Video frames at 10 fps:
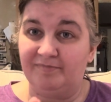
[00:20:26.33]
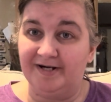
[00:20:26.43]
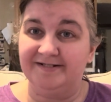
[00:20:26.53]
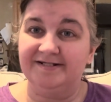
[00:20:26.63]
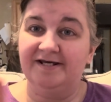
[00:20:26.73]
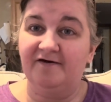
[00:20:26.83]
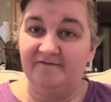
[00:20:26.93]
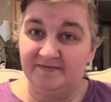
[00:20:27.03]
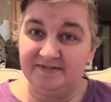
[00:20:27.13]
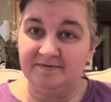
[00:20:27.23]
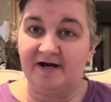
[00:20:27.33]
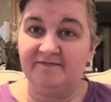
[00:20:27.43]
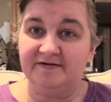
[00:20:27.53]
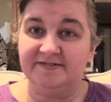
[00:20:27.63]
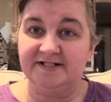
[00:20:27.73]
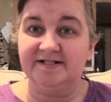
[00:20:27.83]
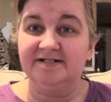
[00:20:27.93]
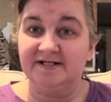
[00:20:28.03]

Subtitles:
but 50 by 50